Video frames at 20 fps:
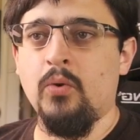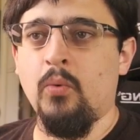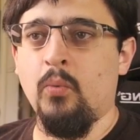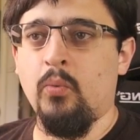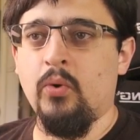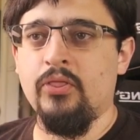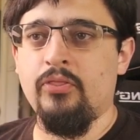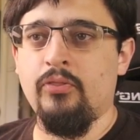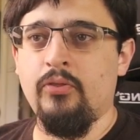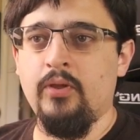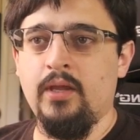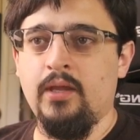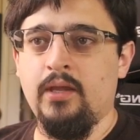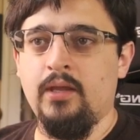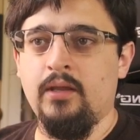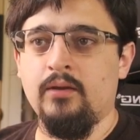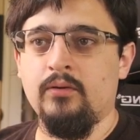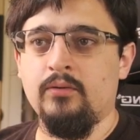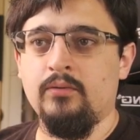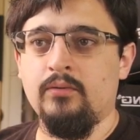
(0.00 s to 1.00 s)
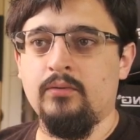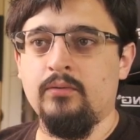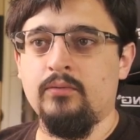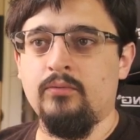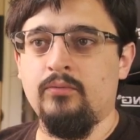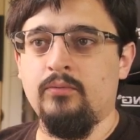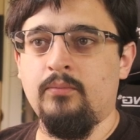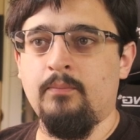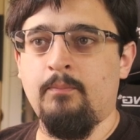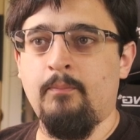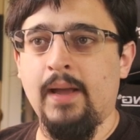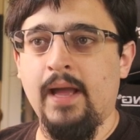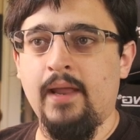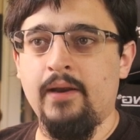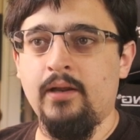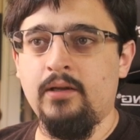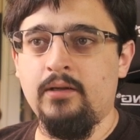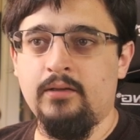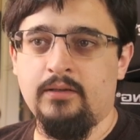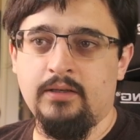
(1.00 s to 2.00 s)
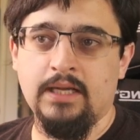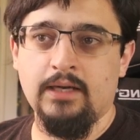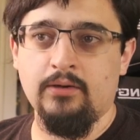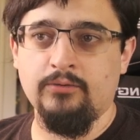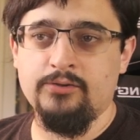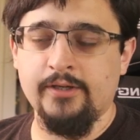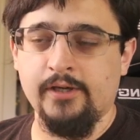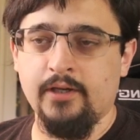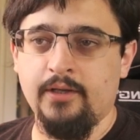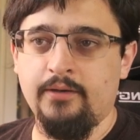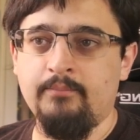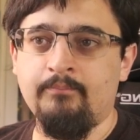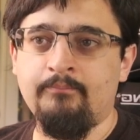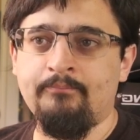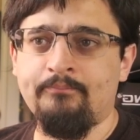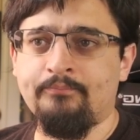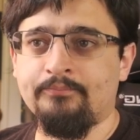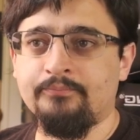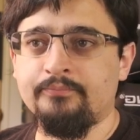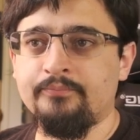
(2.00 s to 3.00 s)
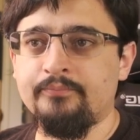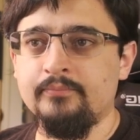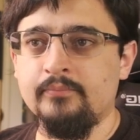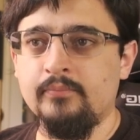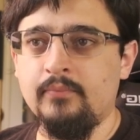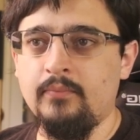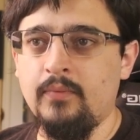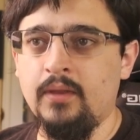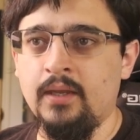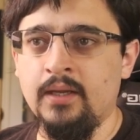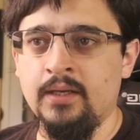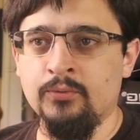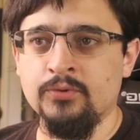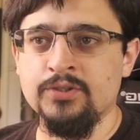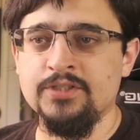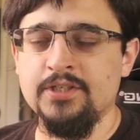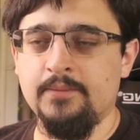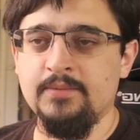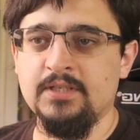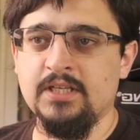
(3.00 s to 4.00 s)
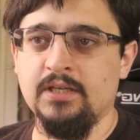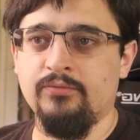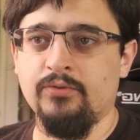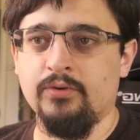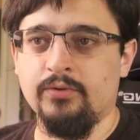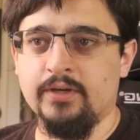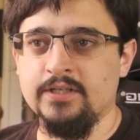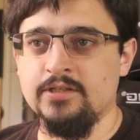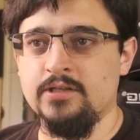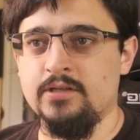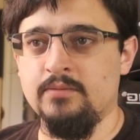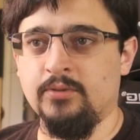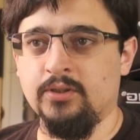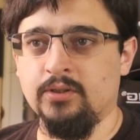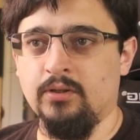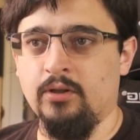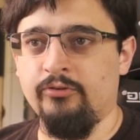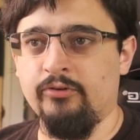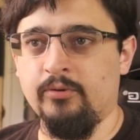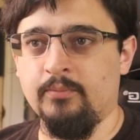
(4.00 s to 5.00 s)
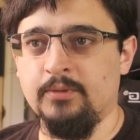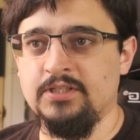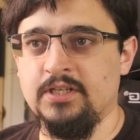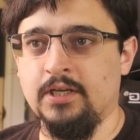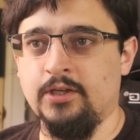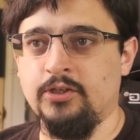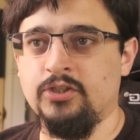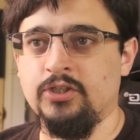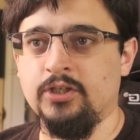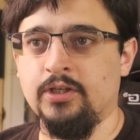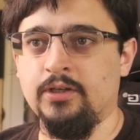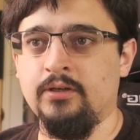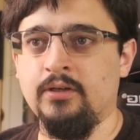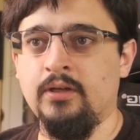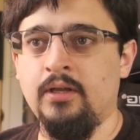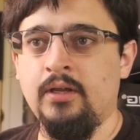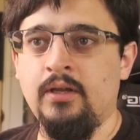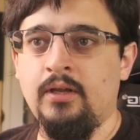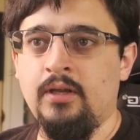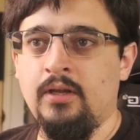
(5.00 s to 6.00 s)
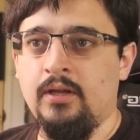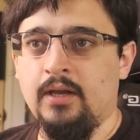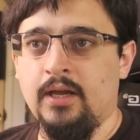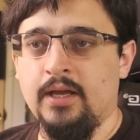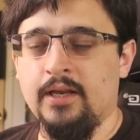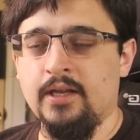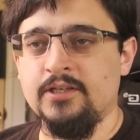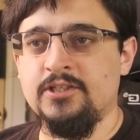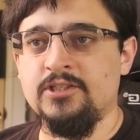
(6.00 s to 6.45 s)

With the banner now done, it was time to give the rest of the model some attention. And I